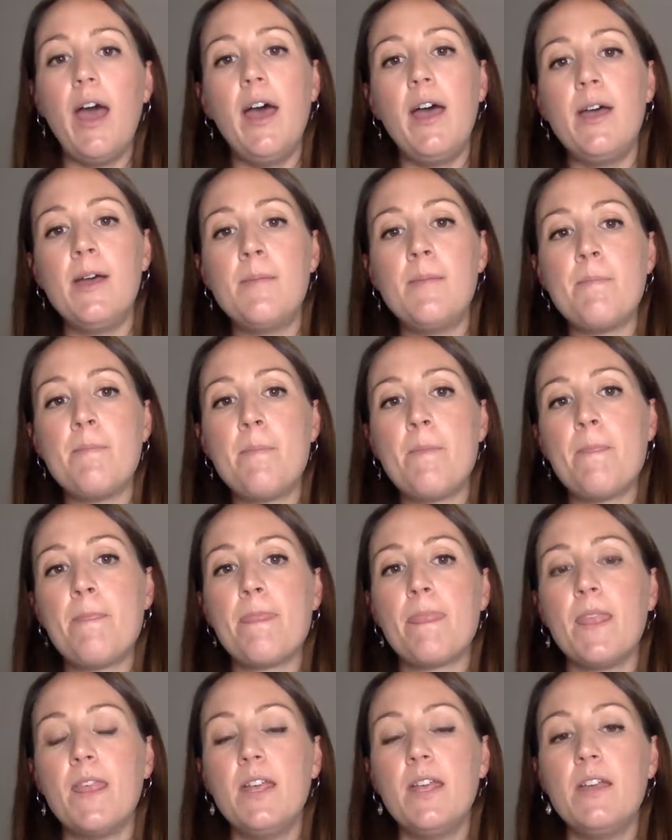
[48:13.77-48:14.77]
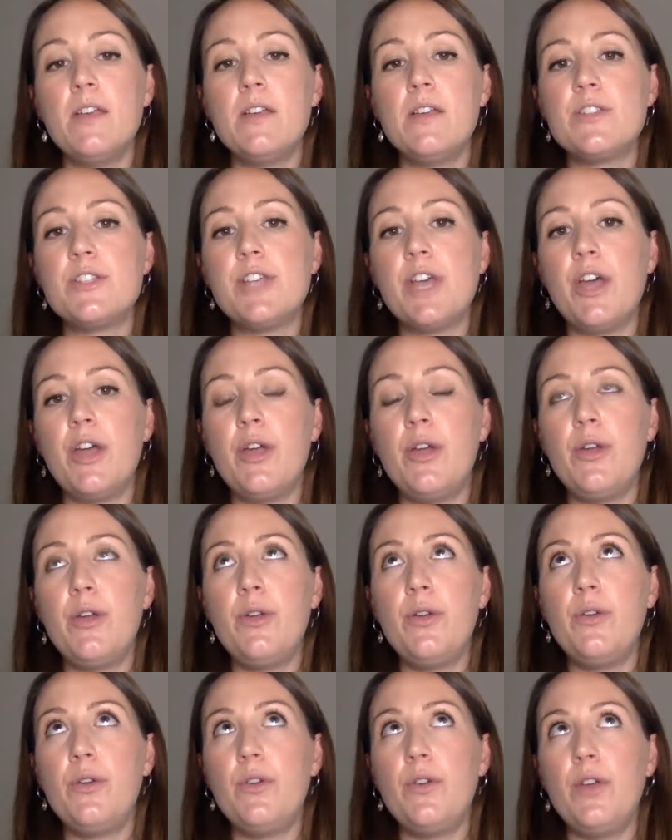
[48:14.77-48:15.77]
Um, so
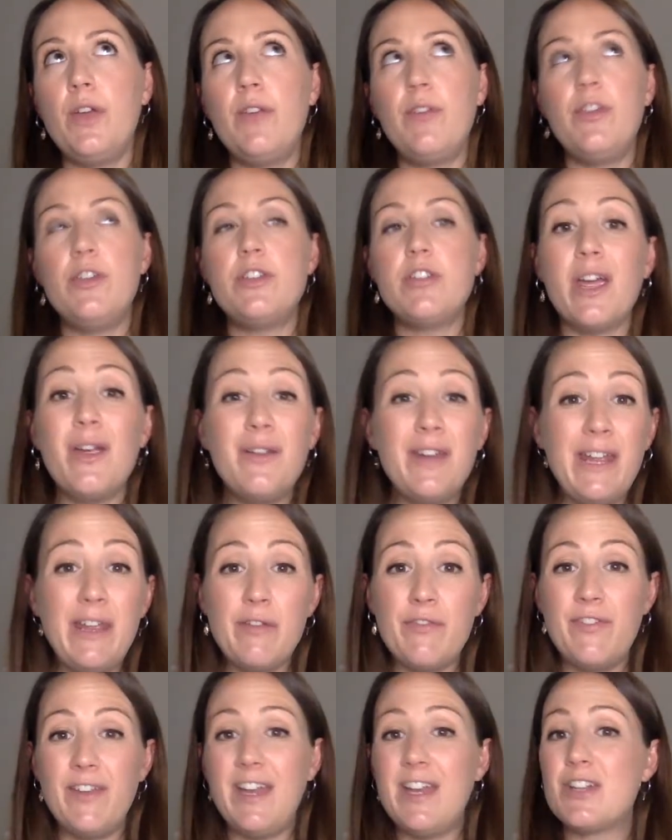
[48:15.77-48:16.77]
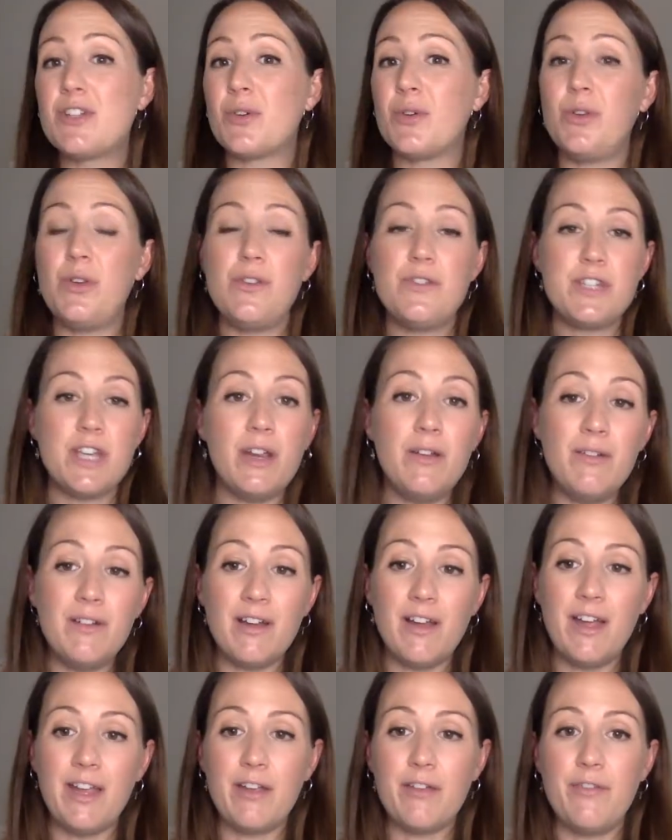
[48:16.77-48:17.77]
if you don't eat fish or you
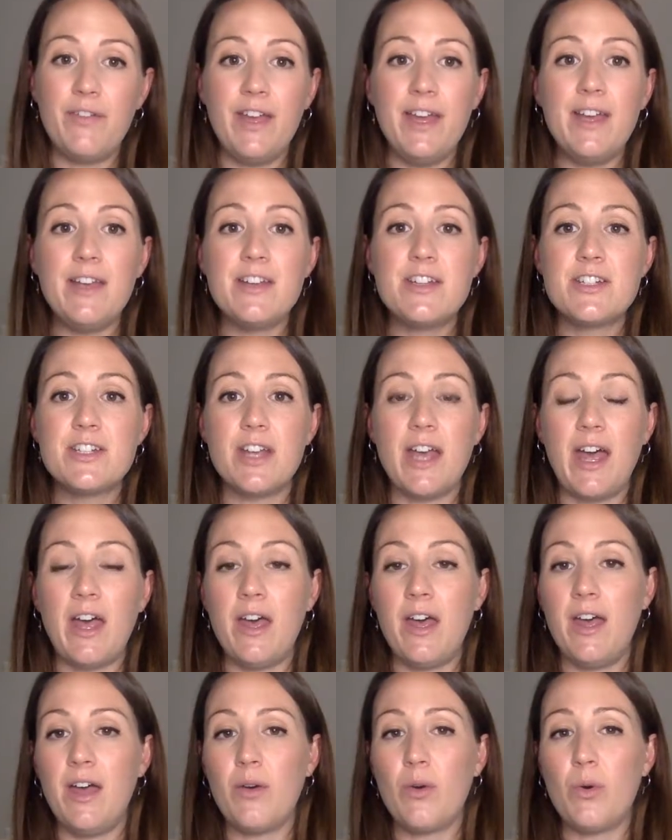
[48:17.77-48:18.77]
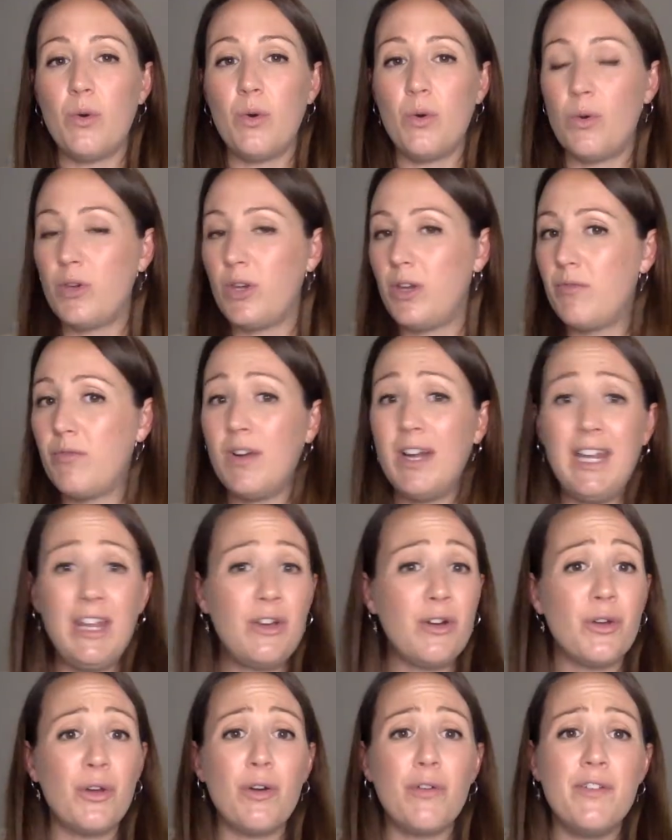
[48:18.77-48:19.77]
don't like fish uh, or you've
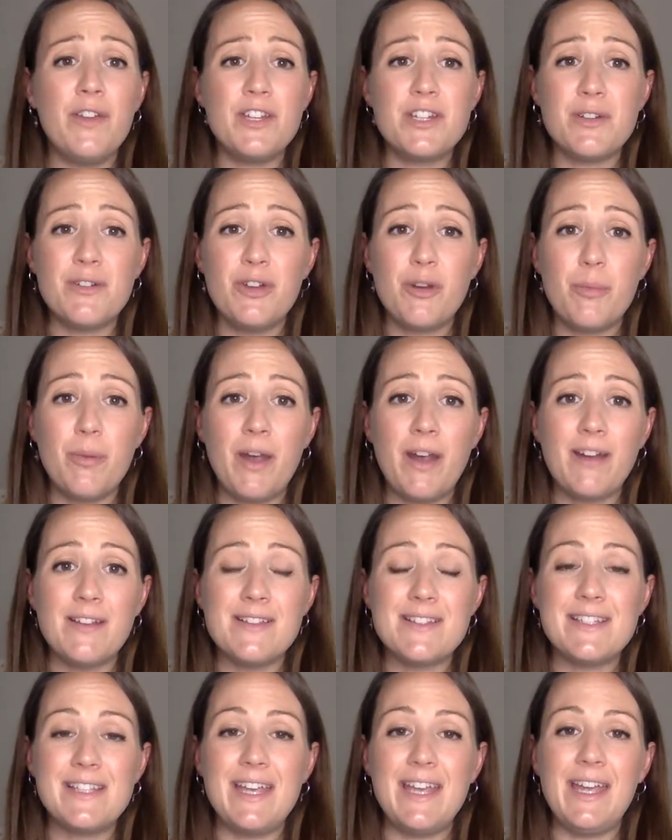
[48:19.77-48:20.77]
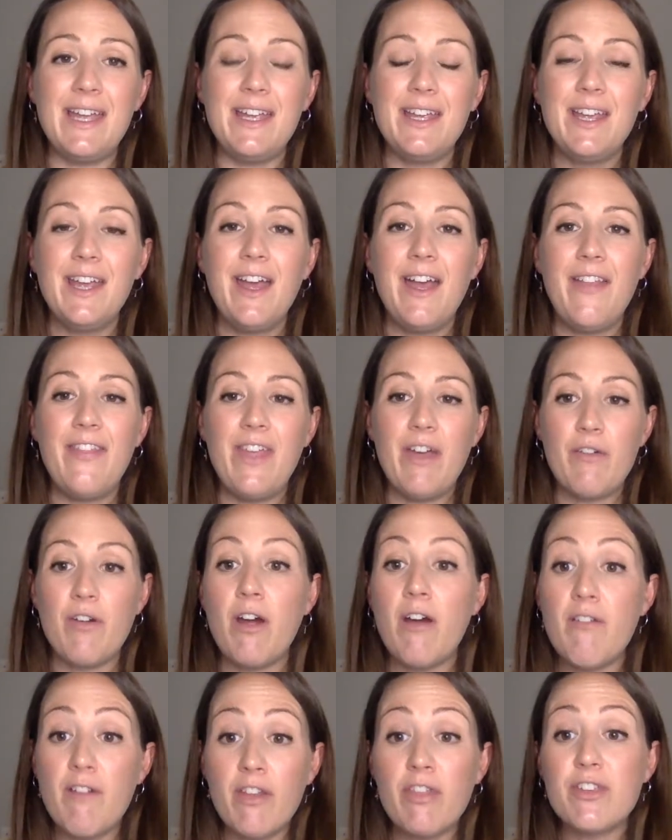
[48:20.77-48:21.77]
really gone off it during your pregnancy,
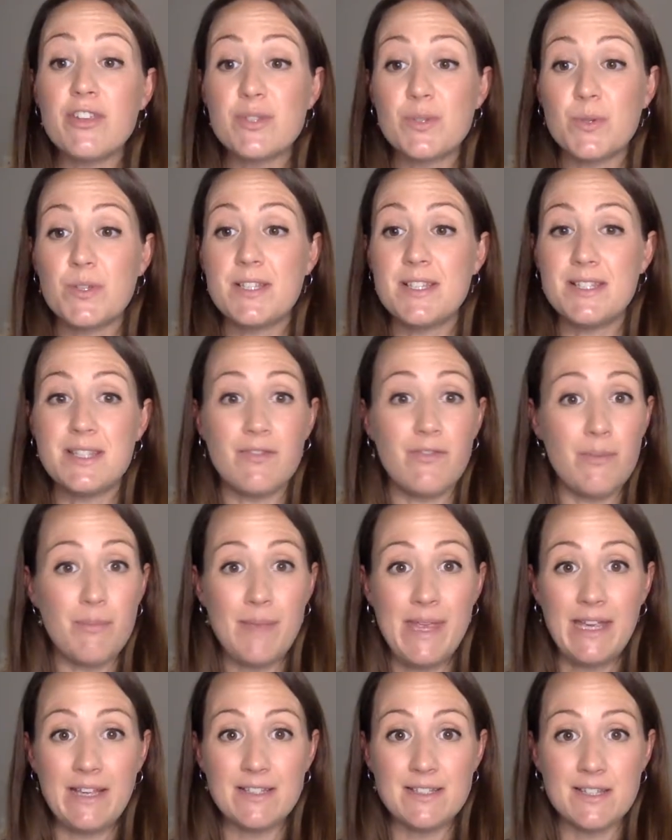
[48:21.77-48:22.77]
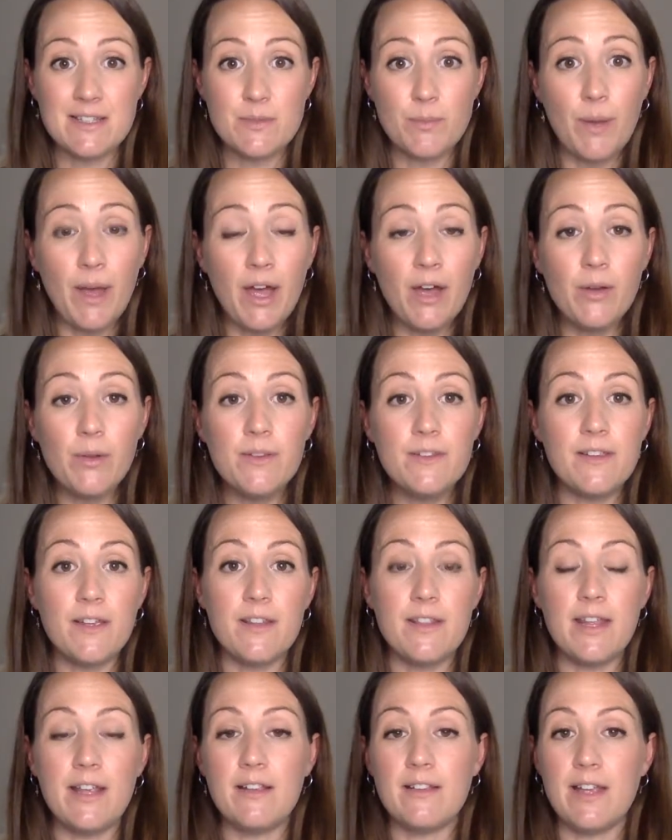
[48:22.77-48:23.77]
there are other sources of omegas as well.
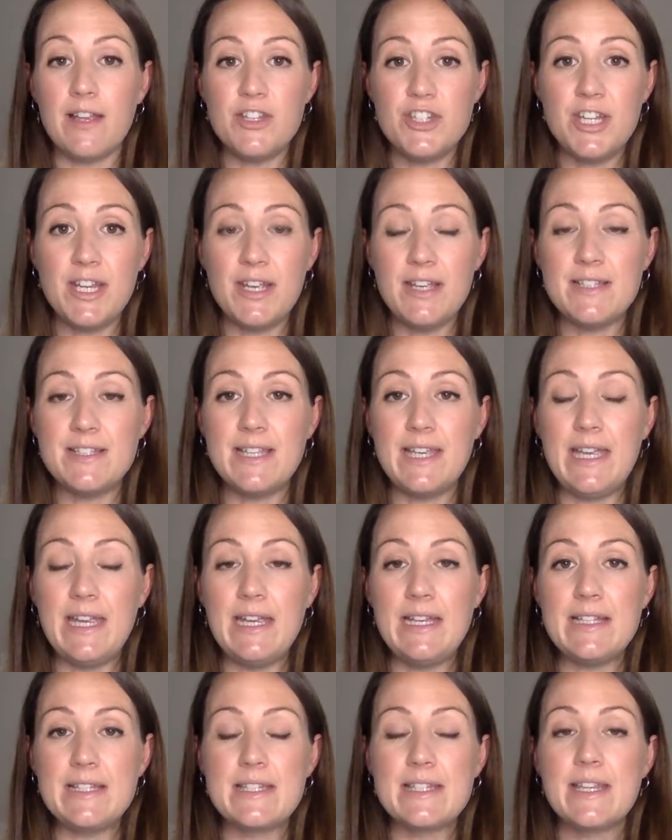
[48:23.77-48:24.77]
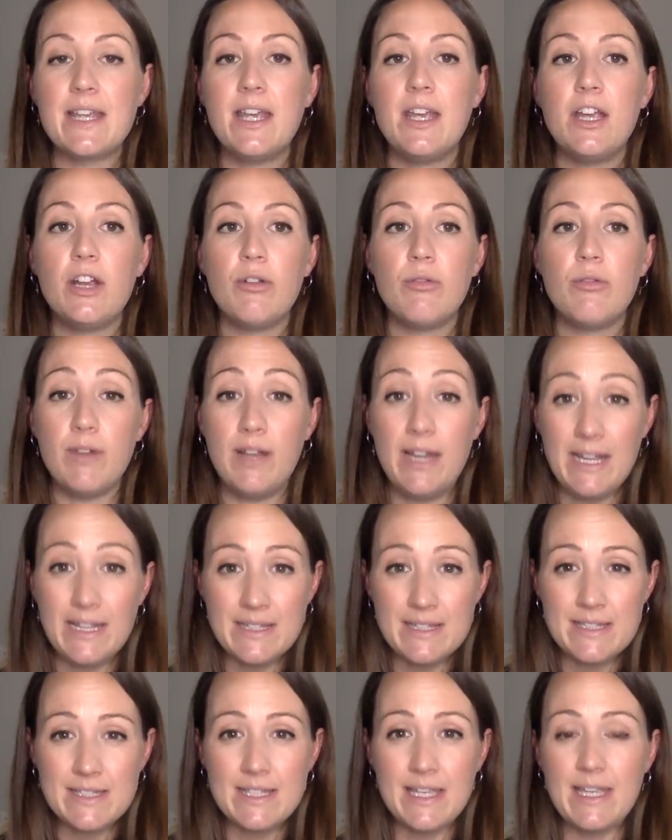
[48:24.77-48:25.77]
So things like chia seeds,
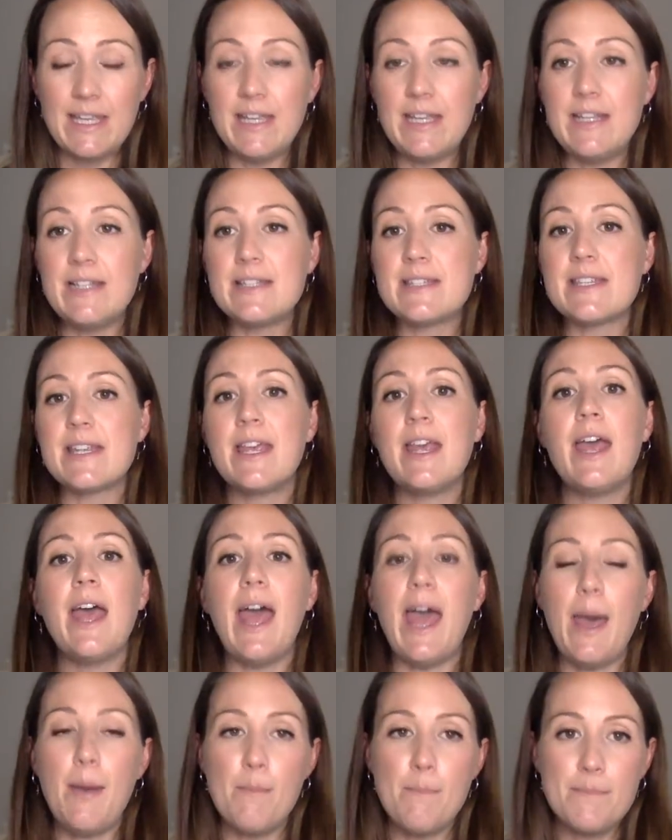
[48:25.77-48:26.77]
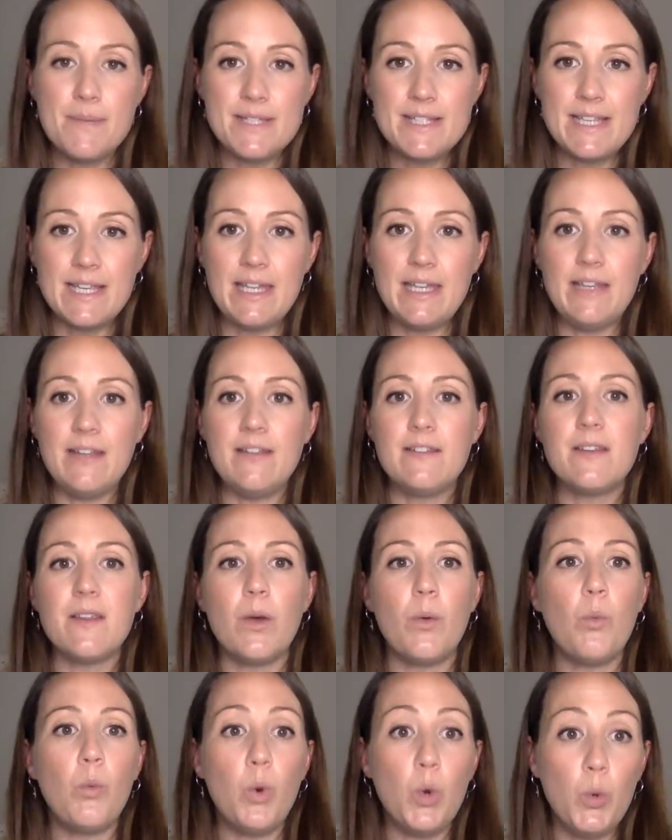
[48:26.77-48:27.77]
linseeds, hemp seeds,
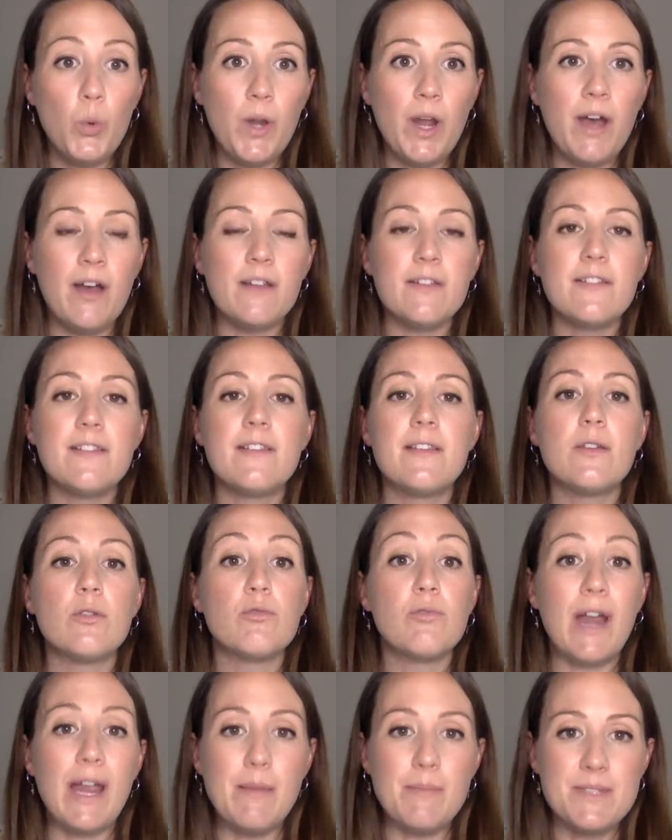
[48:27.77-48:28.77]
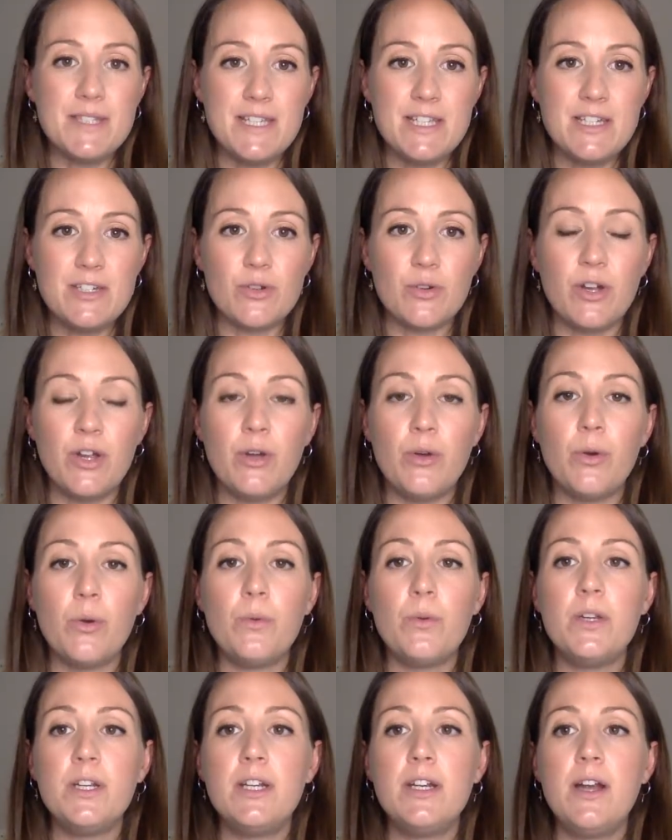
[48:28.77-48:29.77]
walnuts, rapeseed
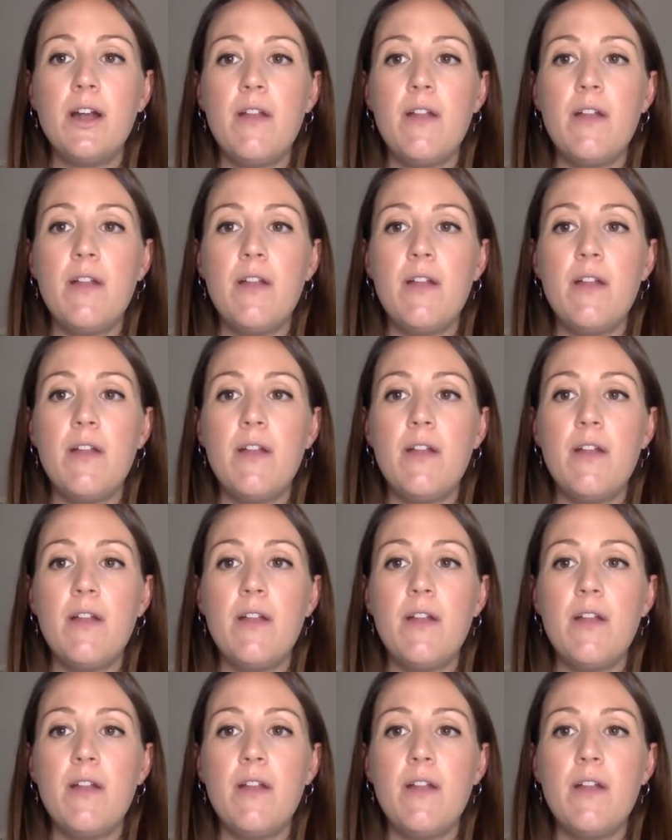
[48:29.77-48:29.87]
oil.